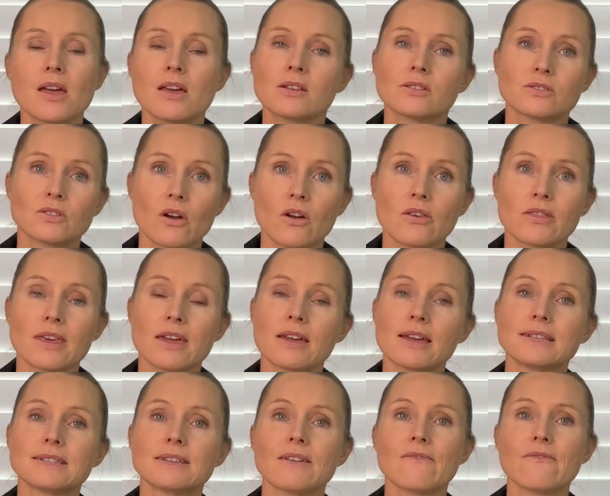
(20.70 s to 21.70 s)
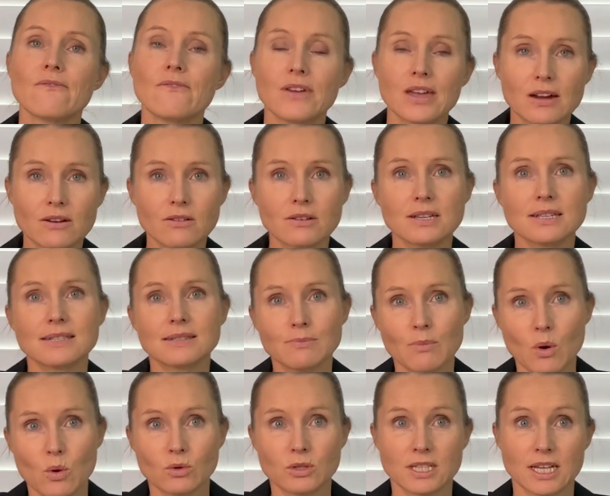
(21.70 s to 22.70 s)
So there is a very
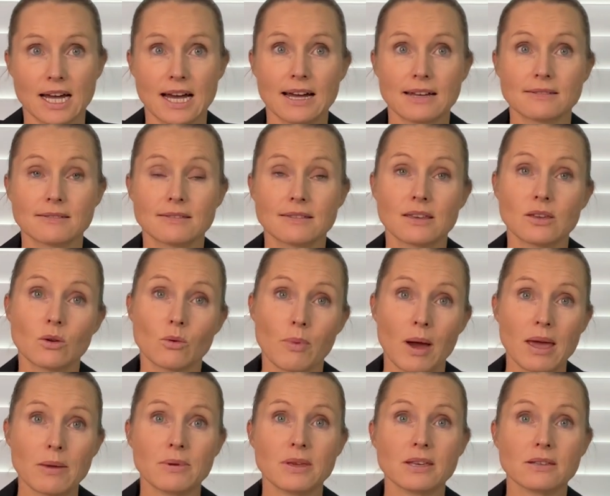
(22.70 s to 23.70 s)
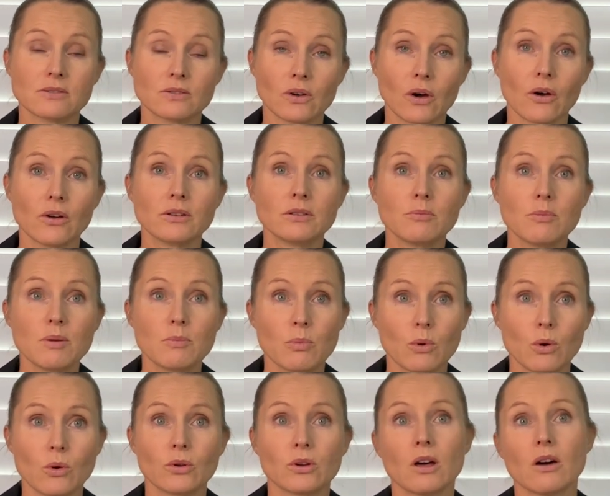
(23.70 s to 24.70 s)
small chance that your baby is going to be
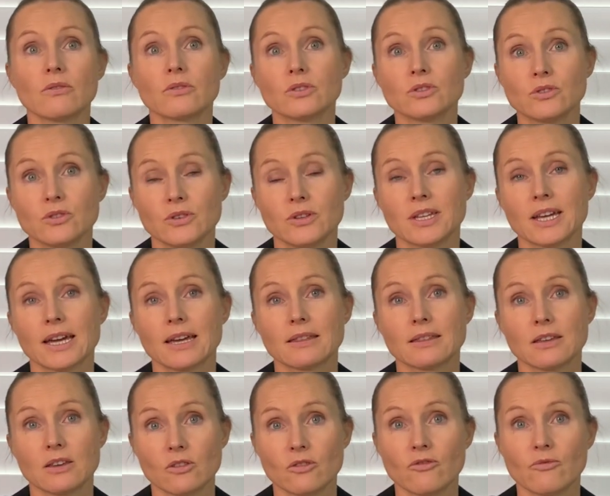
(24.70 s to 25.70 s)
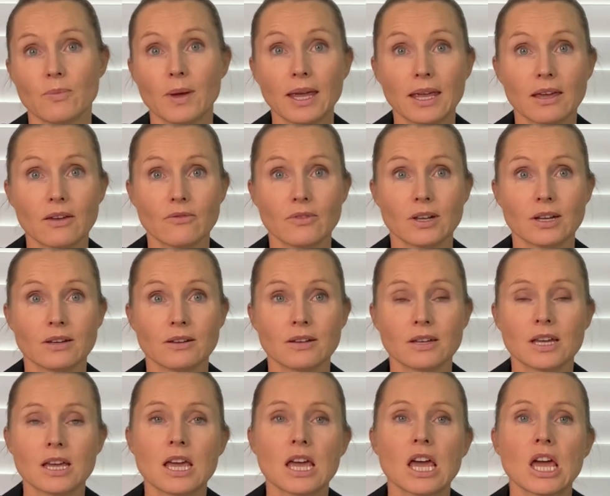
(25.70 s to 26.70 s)
born on the due date that you've been given.
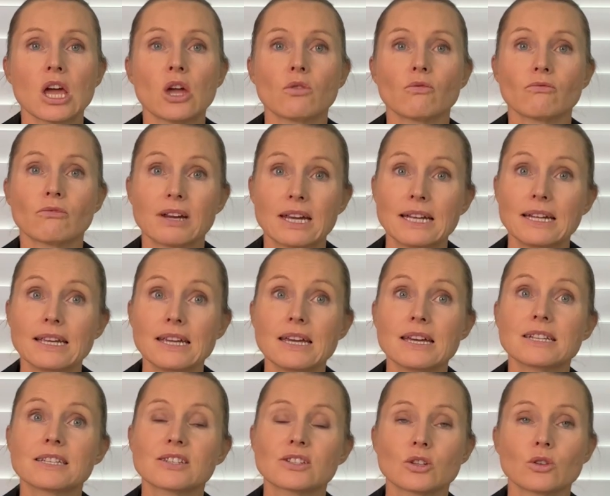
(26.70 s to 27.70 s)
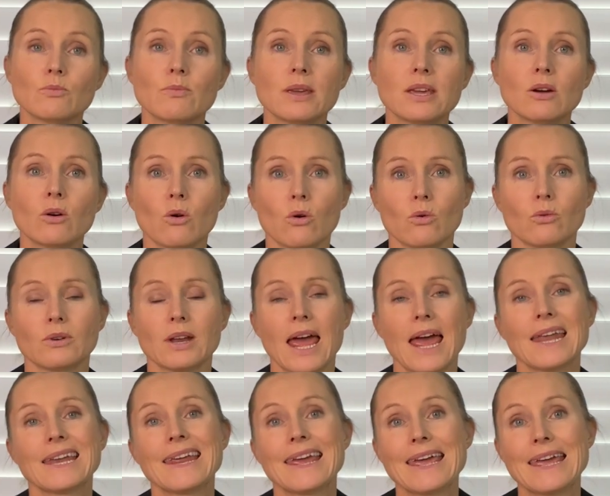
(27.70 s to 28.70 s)
Really, it should be called
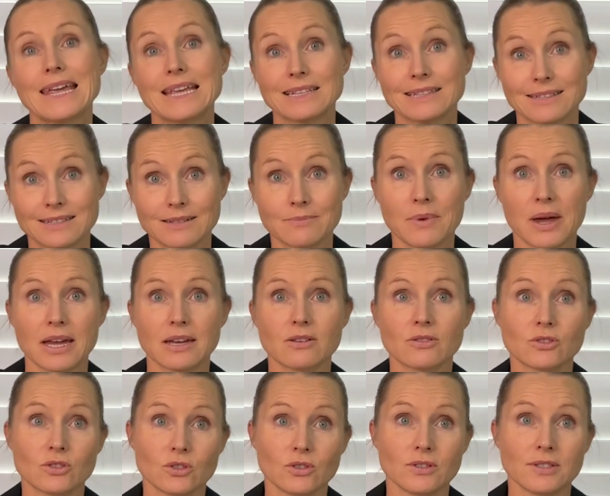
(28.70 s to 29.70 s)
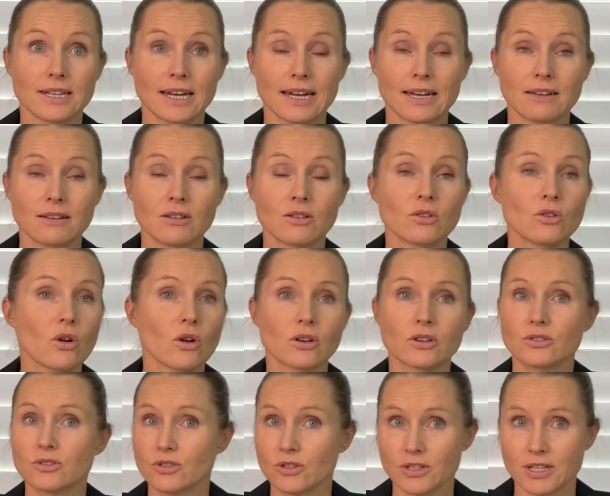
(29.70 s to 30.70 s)
an estimated due date, not a
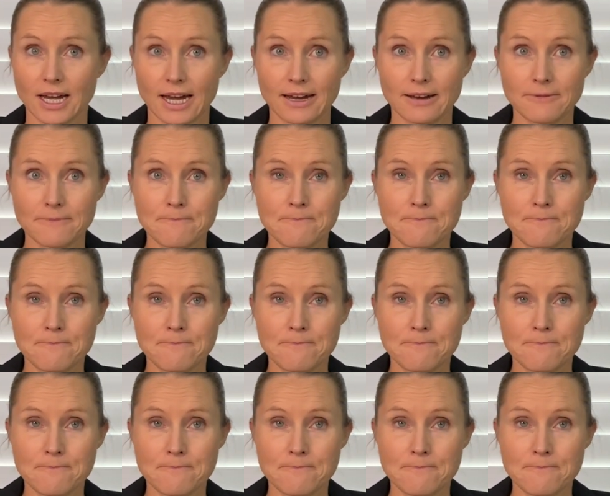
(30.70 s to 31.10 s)
due date.